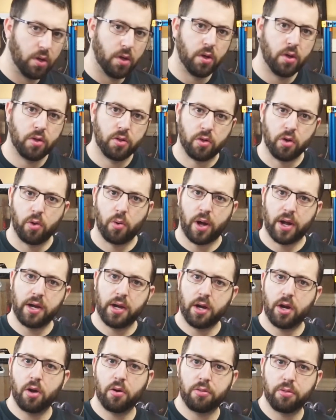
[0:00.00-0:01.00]
So I
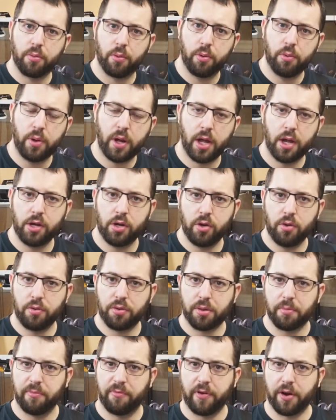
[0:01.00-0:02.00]
did go through and do
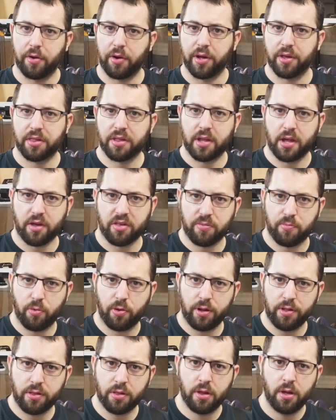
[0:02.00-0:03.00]
some various test
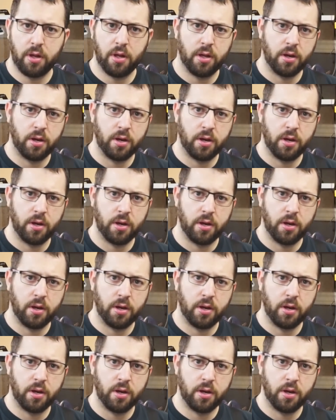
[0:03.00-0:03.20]
prints.